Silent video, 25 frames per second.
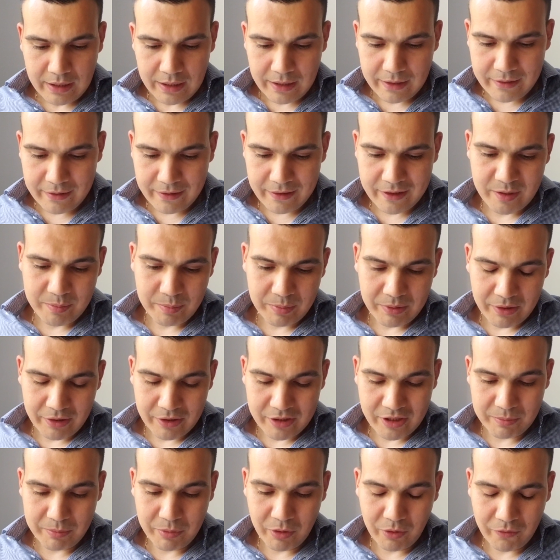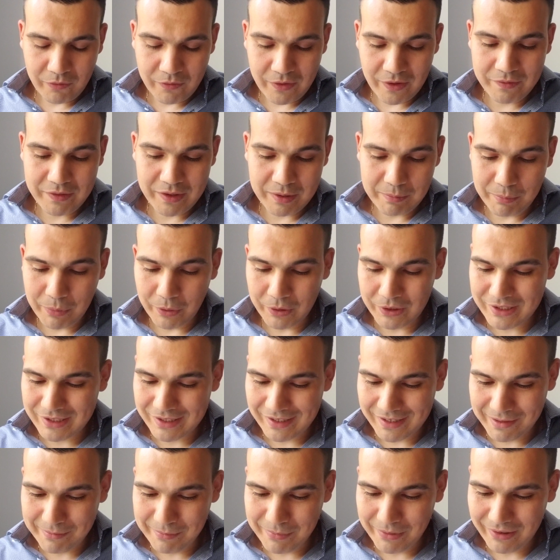This plus about 50 books
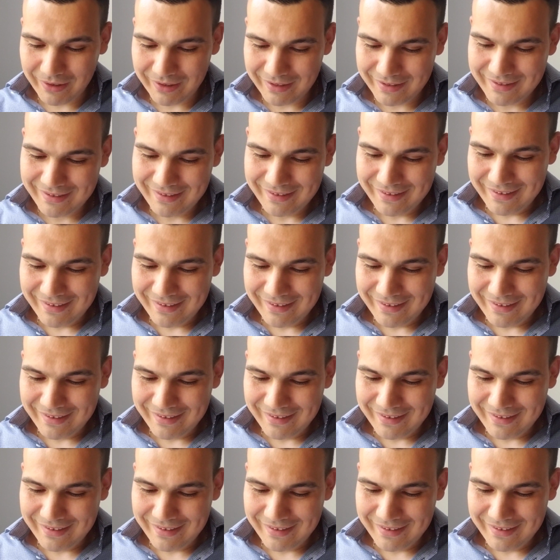that I bought